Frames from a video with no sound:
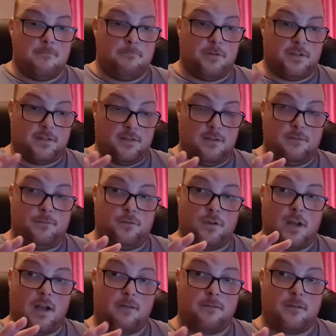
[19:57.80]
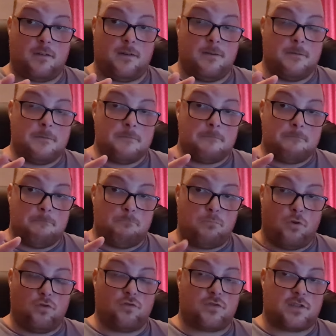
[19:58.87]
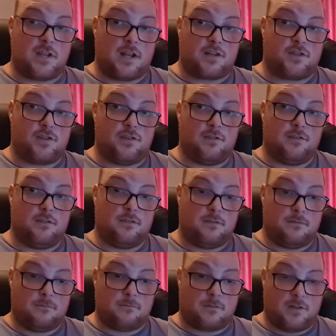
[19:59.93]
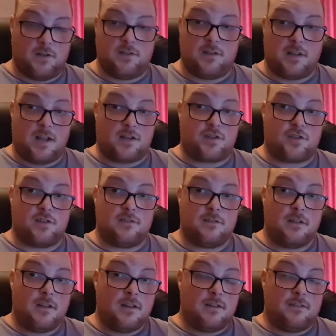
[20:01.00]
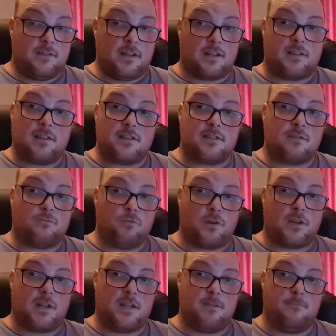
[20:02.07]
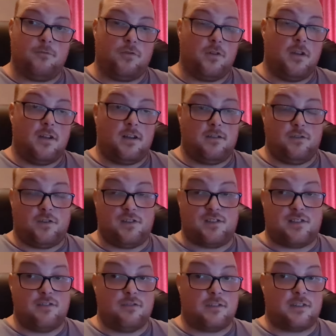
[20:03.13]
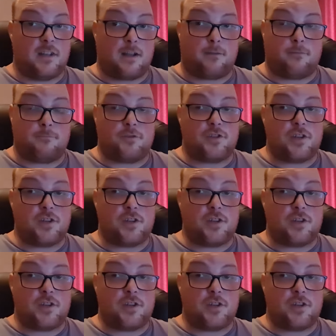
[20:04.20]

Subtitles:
But if you have a bonus action cunning action, that doesn't work anymore. You can still attack from